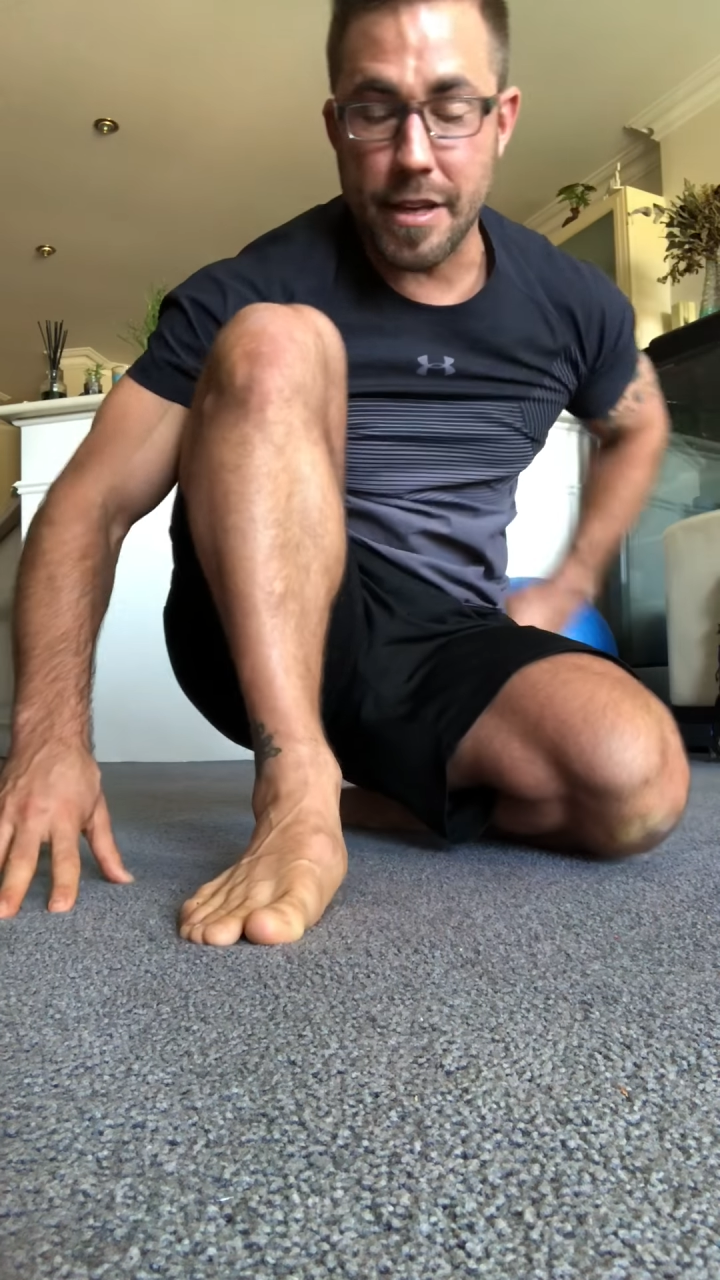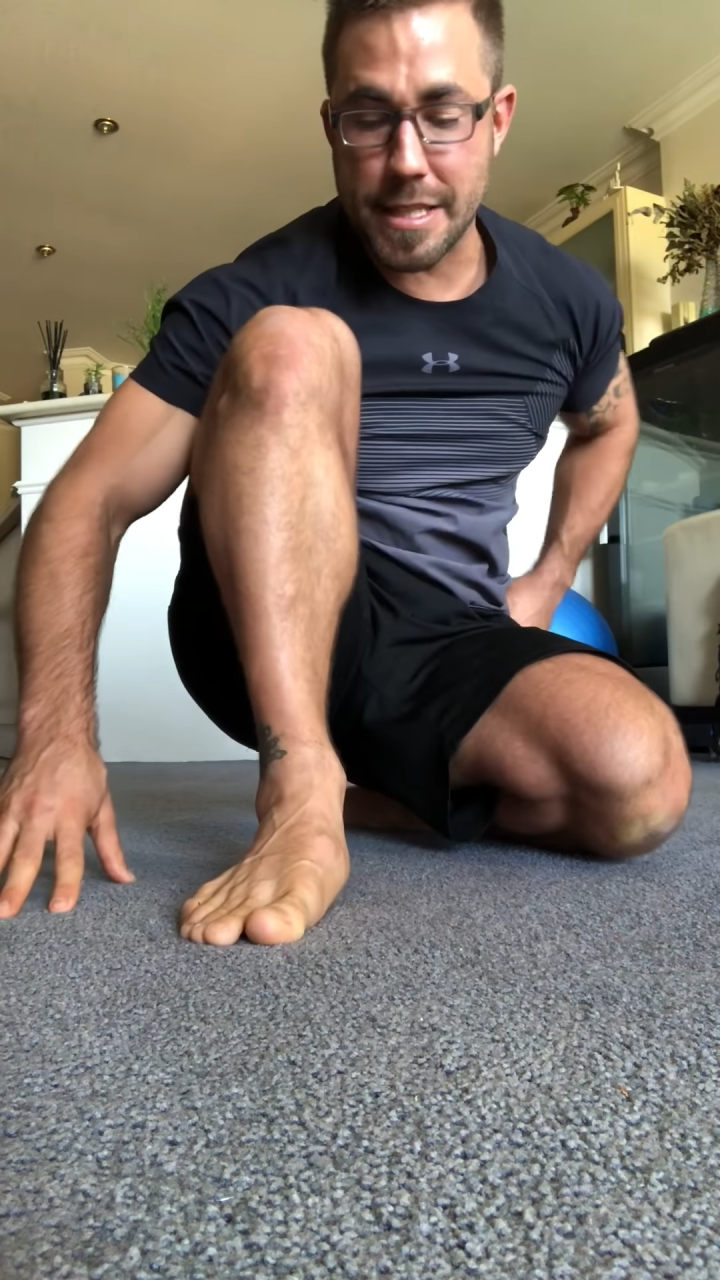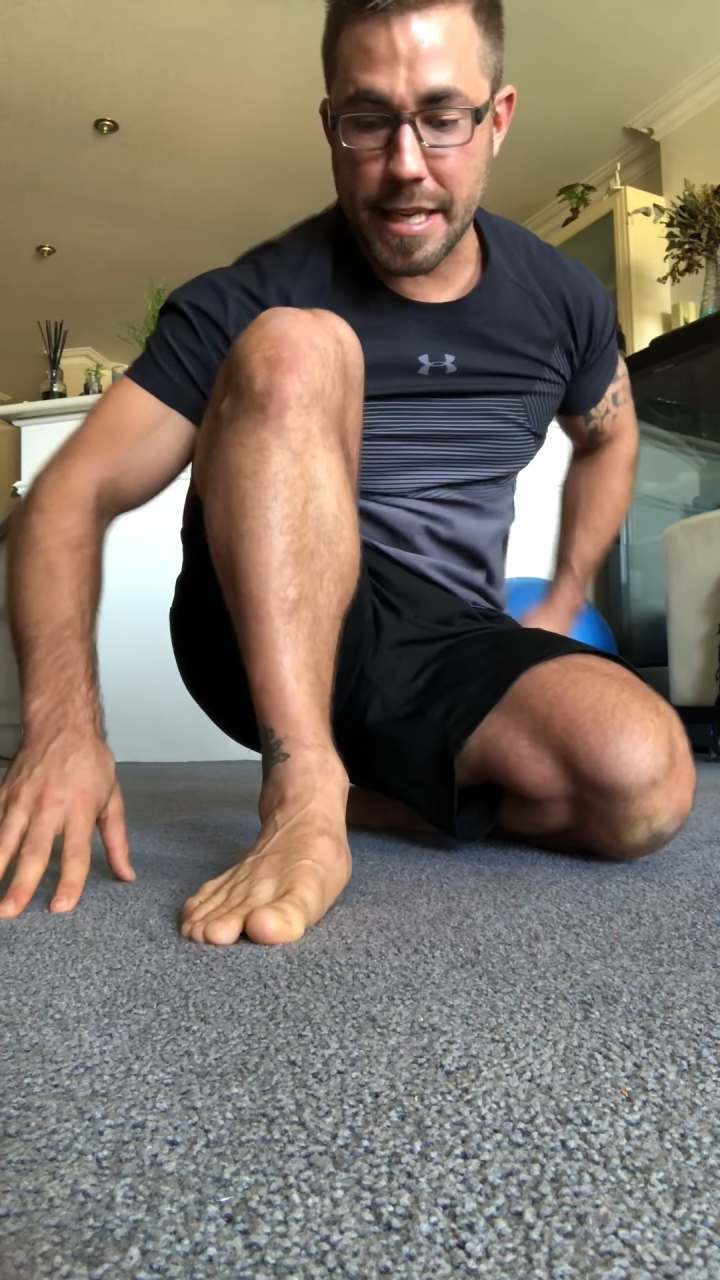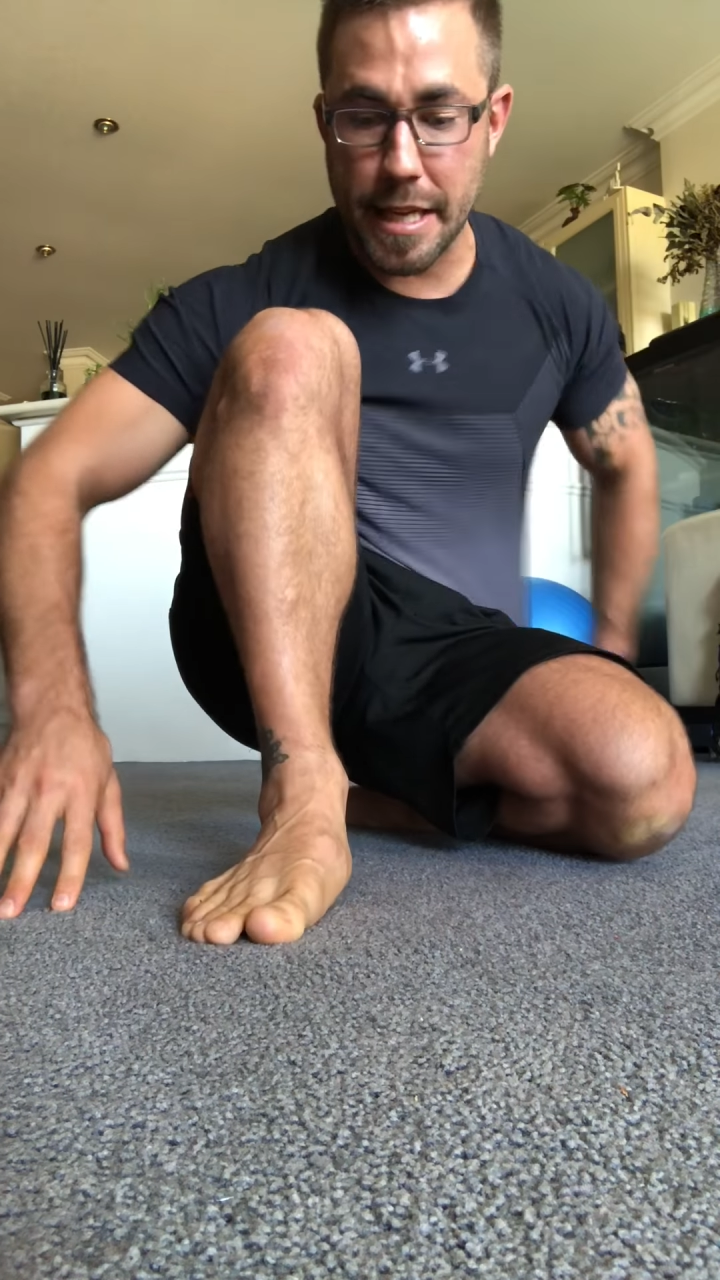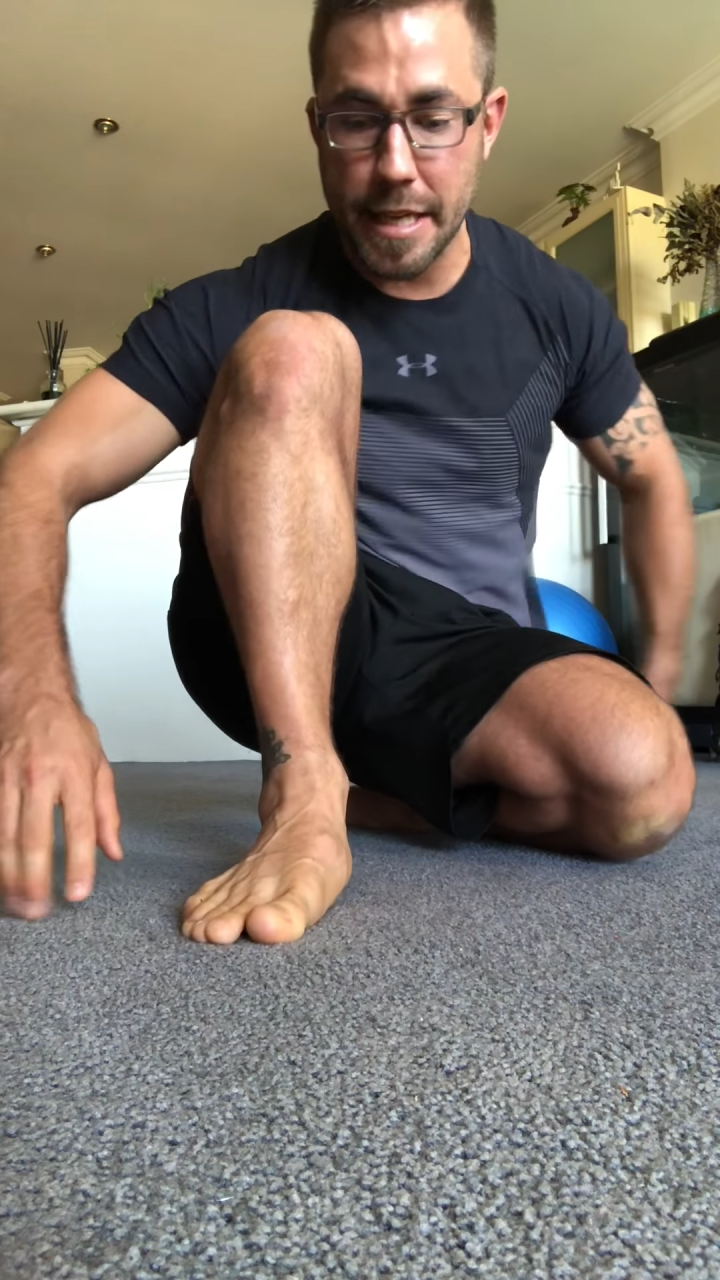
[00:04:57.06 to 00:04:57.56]
ever
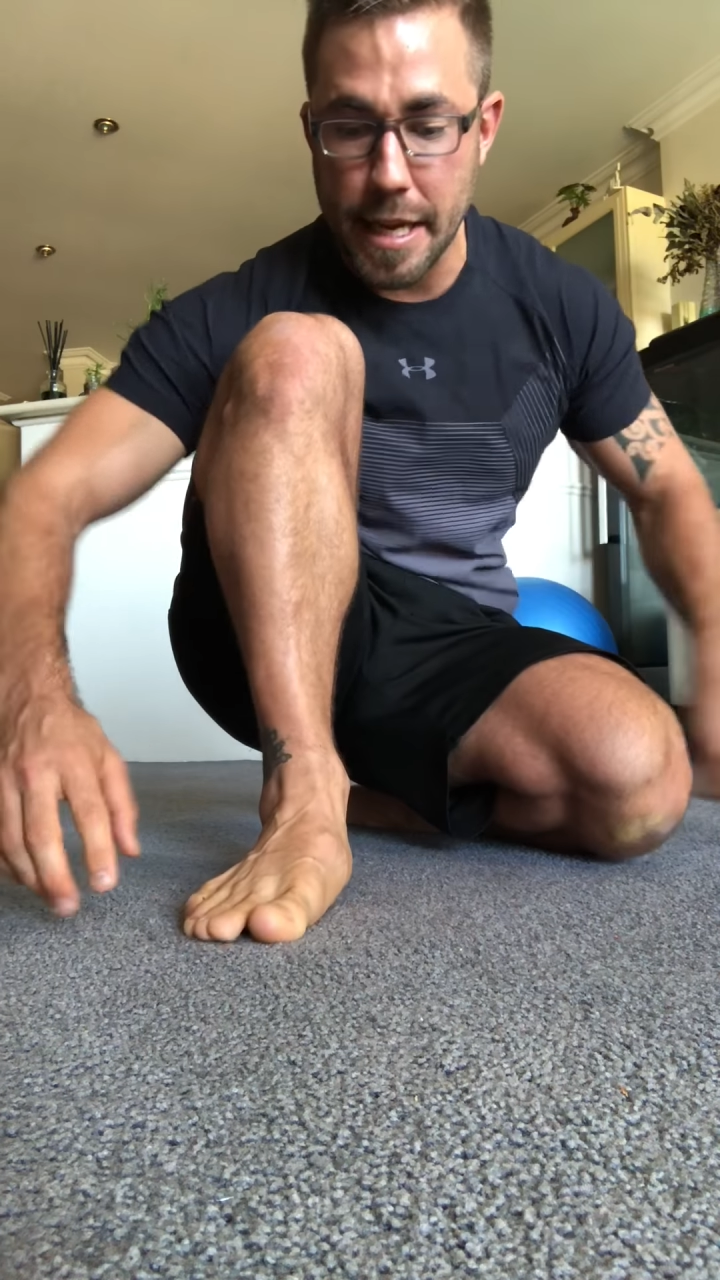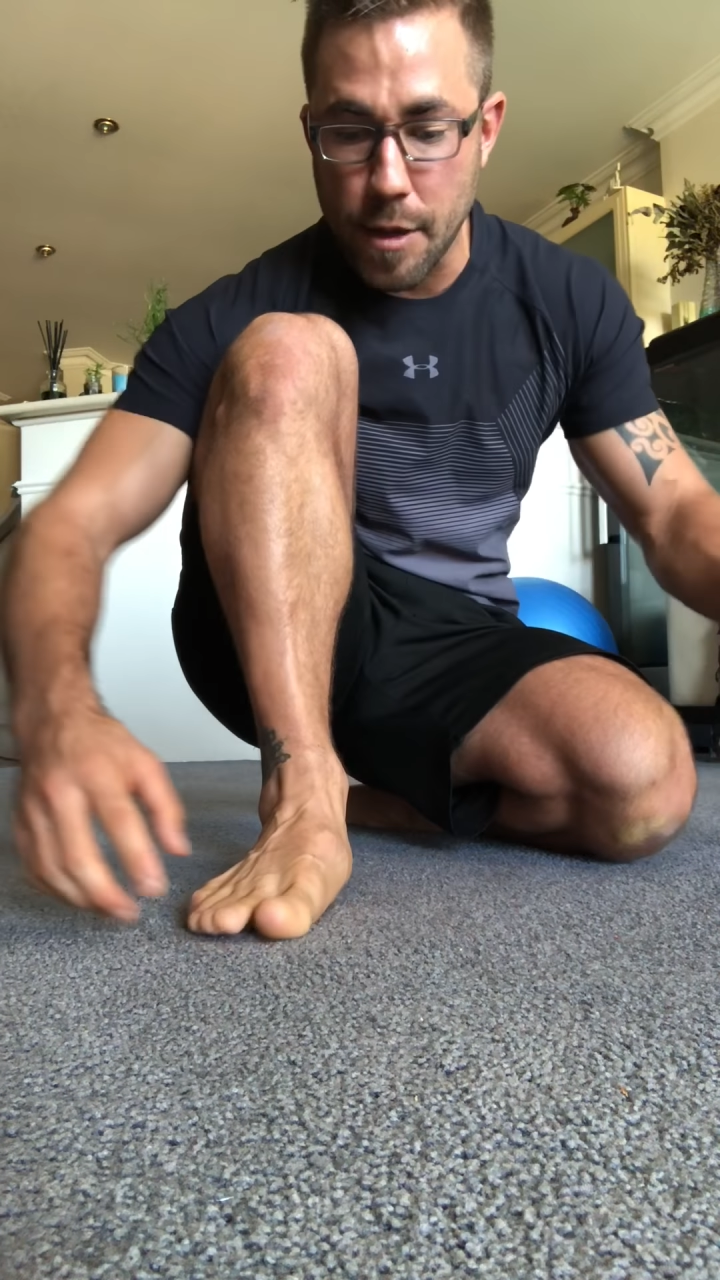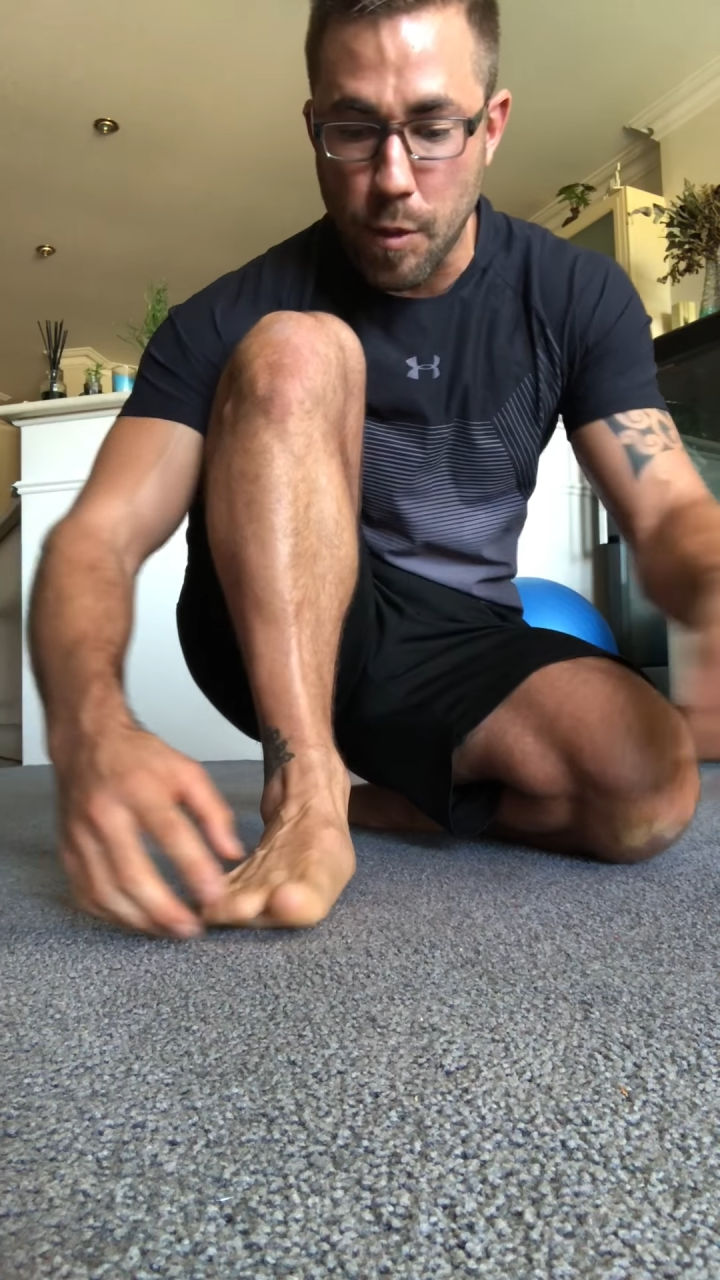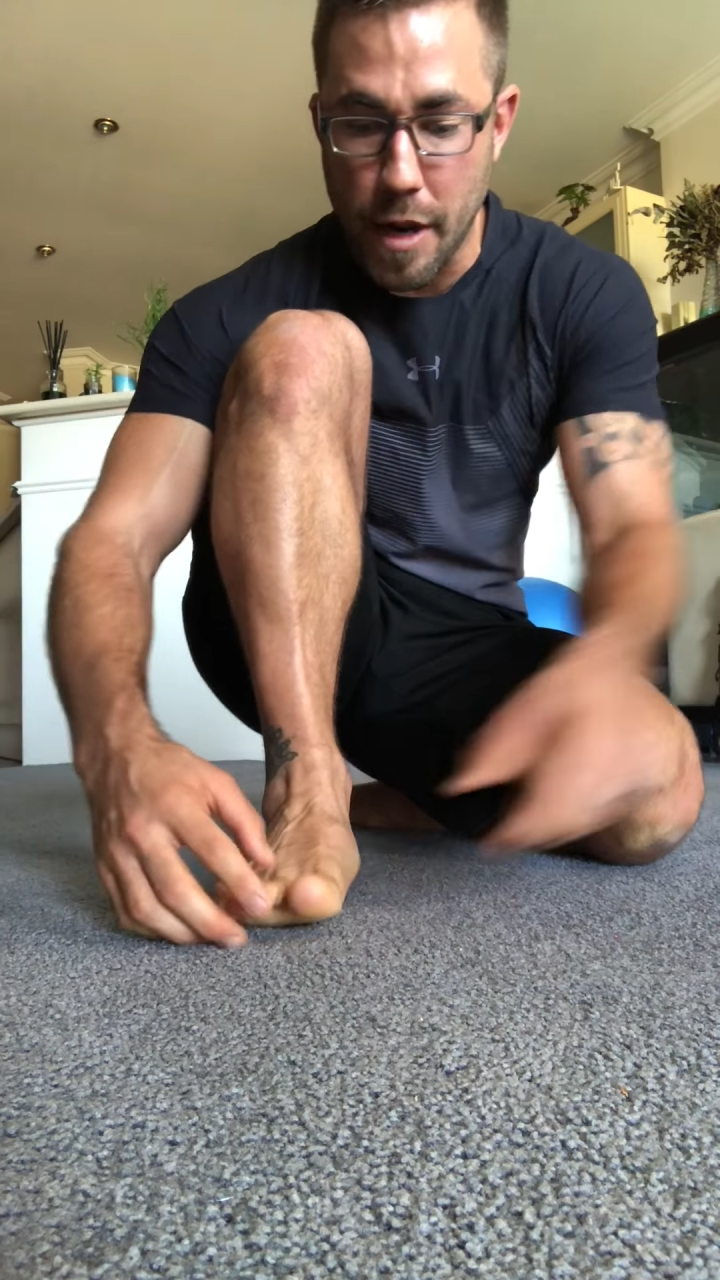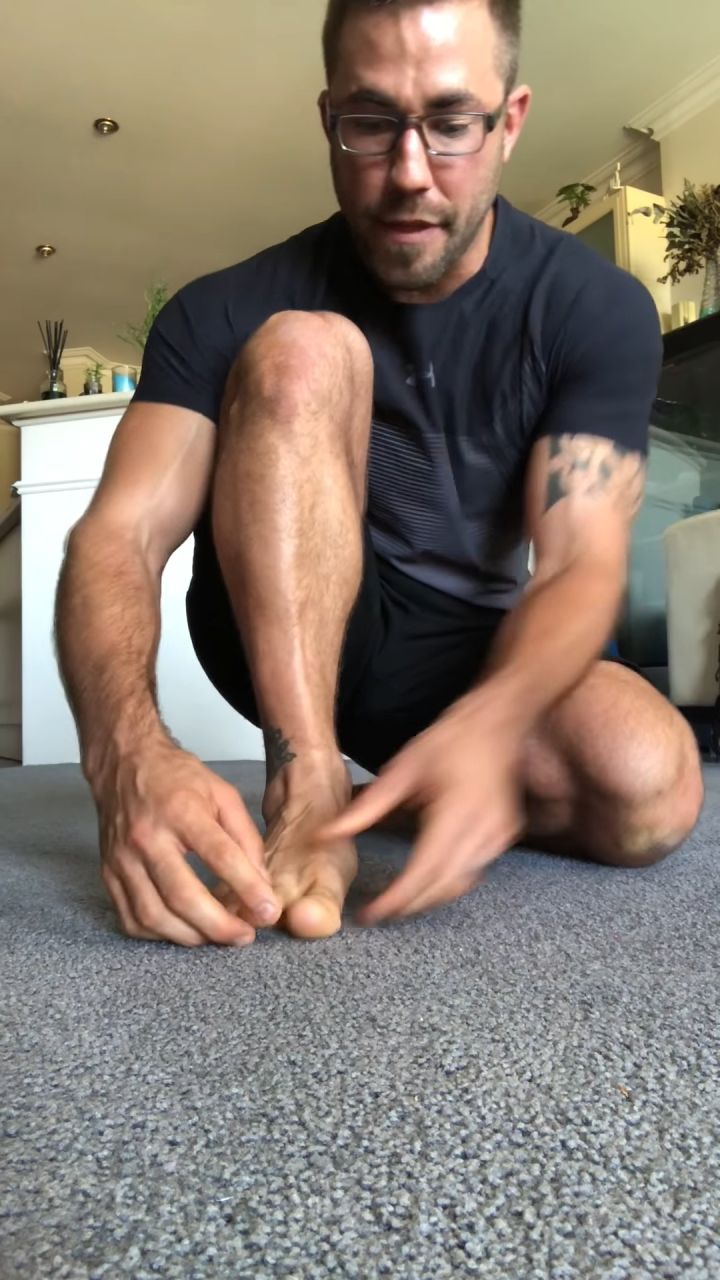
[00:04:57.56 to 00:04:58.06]
seen
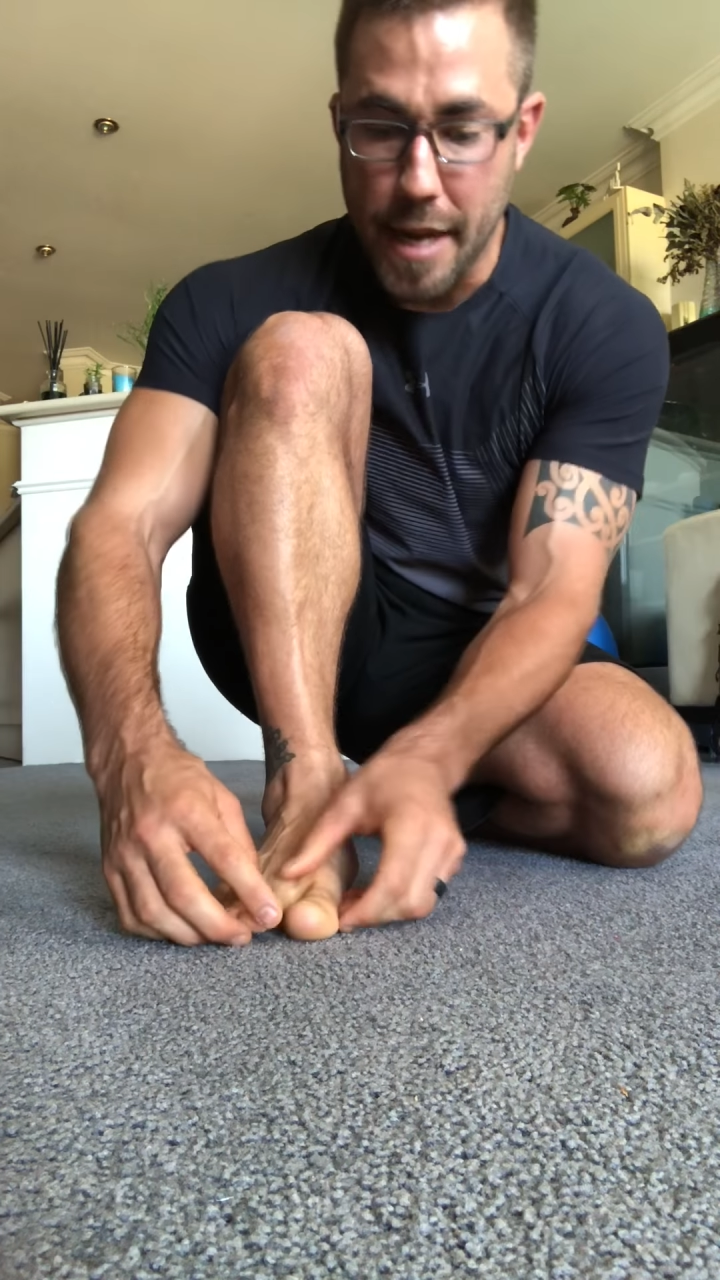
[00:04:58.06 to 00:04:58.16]
anyone